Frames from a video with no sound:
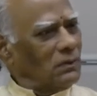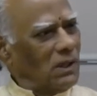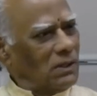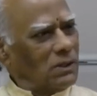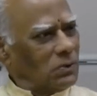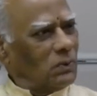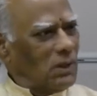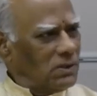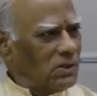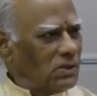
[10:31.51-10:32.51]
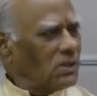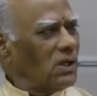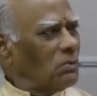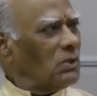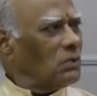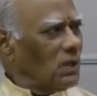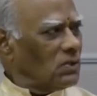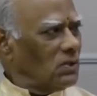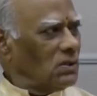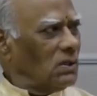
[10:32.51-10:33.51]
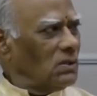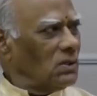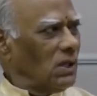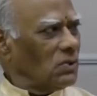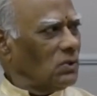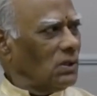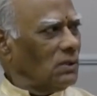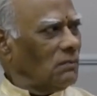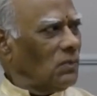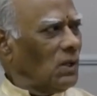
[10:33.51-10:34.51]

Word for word: the other two religions came into existence actually.